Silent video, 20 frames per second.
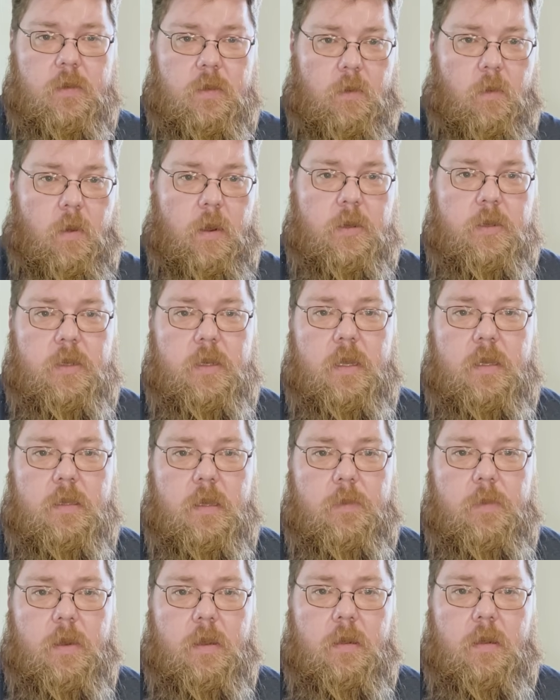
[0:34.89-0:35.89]
So why don't you guys
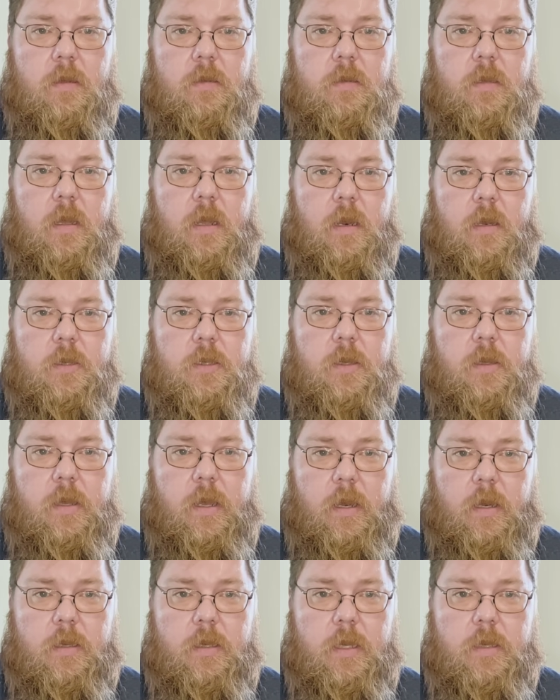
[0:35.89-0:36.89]
come in close and I'll show you
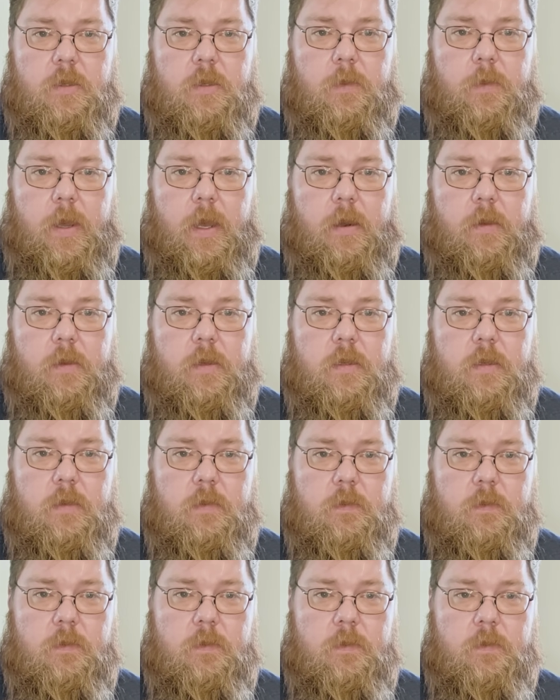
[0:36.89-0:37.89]
how to test your
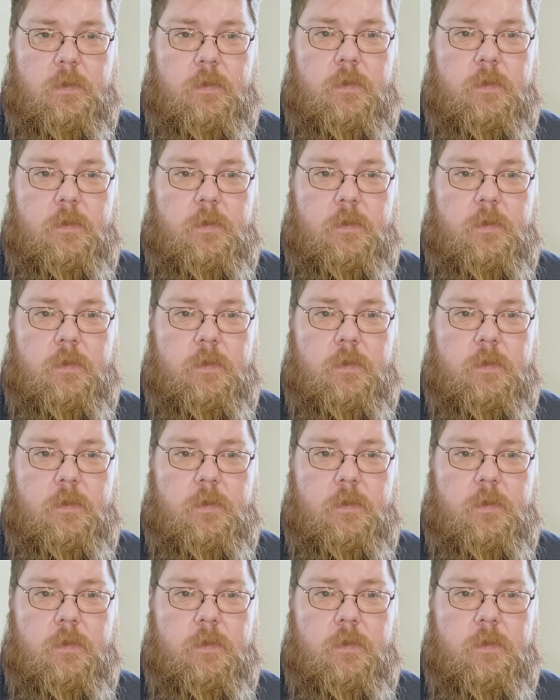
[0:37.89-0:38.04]
batteries.